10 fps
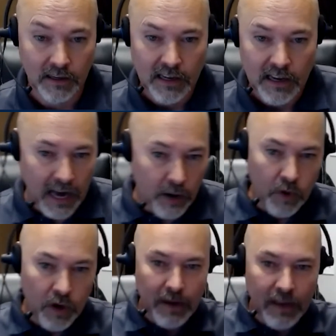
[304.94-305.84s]
I don't
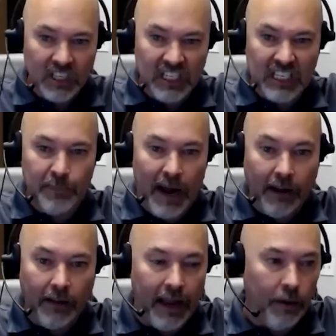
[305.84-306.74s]
want to be in the
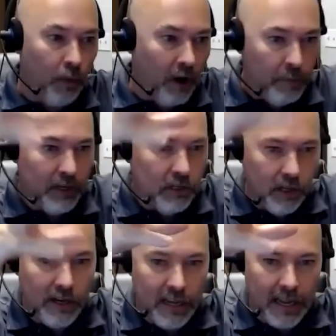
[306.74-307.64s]
spotlight where everybody's
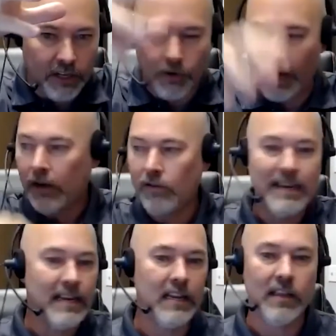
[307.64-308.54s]
looking at you. I don't
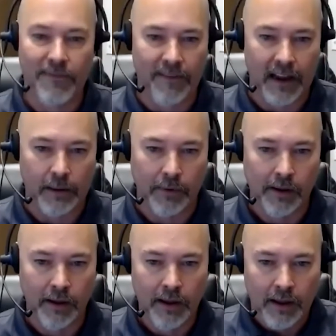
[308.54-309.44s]
need the fame.
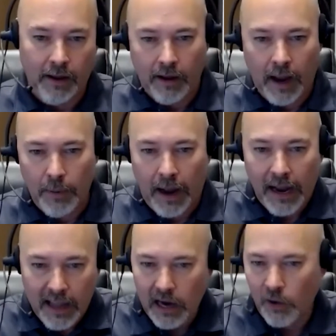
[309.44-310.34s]
I
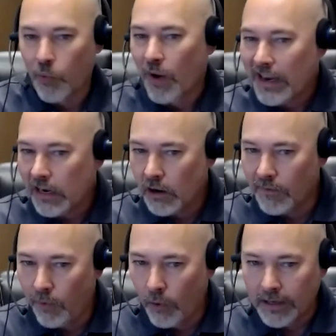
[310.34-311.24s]
got a radio
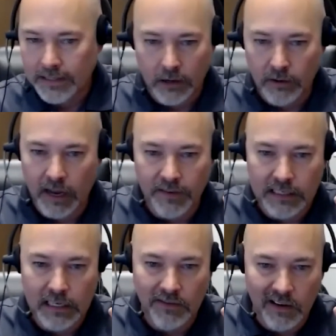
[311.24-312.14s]
voice. I don't have a
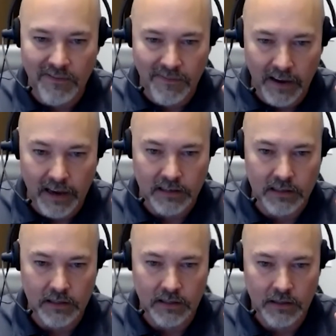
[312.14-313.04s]
TV
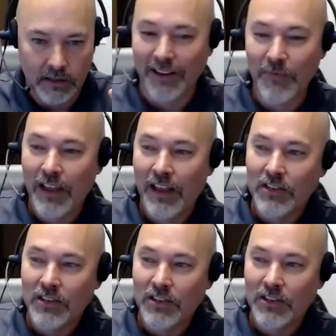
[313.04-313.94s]
face.
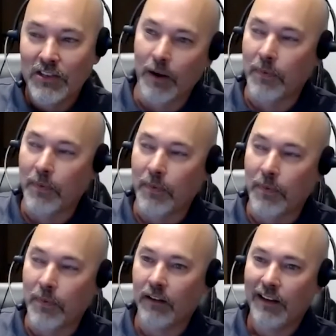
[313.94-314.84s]
So now I'm
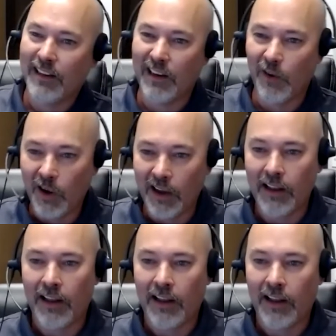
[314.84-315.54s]
thinking, you know what?